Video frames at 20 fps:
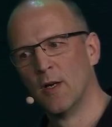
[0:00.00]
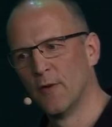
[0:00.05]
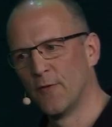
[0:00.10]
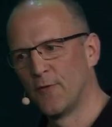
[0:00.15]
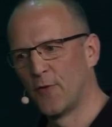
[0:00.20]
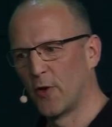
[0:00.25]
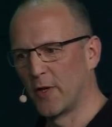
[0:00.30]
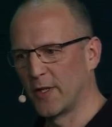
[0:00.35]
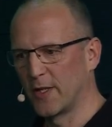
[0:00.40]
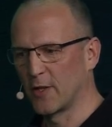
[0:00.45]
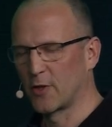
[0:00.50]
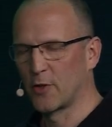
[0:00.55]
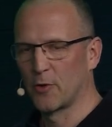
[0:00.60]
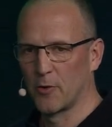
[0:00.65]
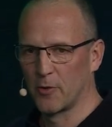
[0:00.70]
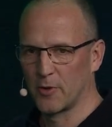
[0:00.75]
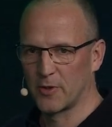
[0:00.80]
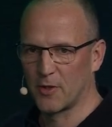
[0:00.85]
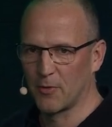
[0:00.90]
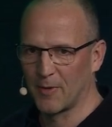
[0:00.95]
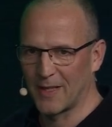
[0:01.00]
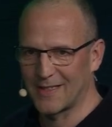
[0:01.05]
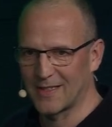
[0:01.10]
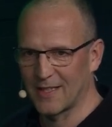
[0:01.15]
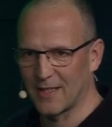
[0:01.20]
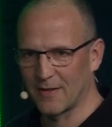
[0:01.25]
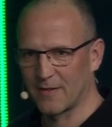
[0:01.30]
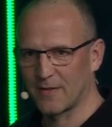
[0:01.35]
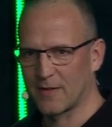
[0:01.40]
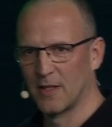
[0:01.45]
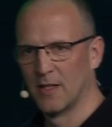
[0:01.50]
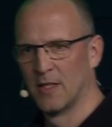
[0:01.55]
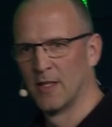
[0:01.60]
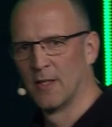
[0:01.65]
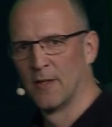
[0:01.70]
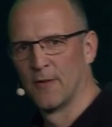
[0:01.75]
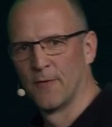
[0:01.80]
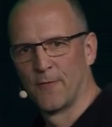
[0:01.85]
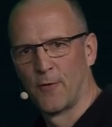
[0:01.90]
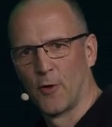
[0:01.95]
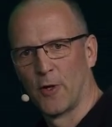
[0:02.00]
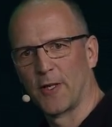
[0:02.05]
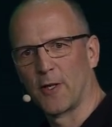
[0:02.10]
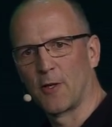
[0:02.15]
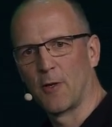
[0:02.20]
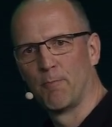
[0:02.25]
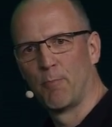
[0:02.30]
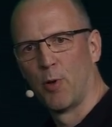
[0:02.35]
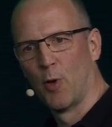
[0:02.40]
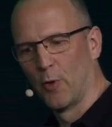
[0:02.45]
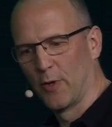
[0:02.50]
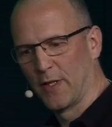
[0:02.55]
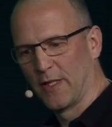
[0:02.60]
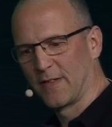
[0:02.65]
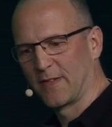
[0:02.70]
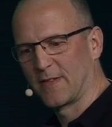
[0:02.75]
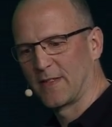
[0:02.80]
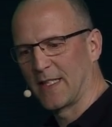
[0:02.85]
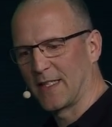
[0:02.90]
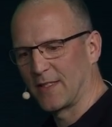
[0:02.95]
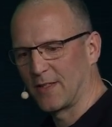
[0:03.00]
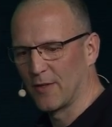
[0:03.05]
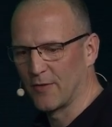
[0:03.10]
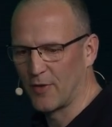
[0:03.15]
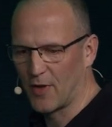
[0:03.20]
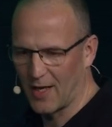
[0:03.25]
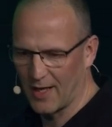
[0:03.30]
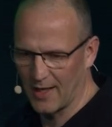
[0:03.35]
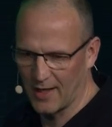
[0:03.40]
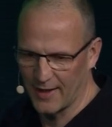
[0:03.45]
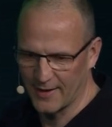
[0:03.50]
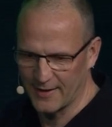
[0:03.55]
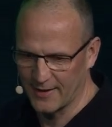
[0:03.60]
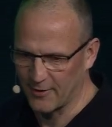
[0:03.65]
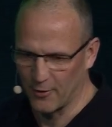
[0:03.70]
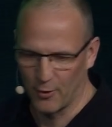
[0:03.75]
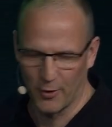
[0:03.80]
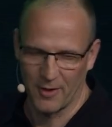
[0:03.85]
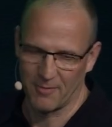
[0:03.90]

for your Qt quick test for the components that you've highlighted,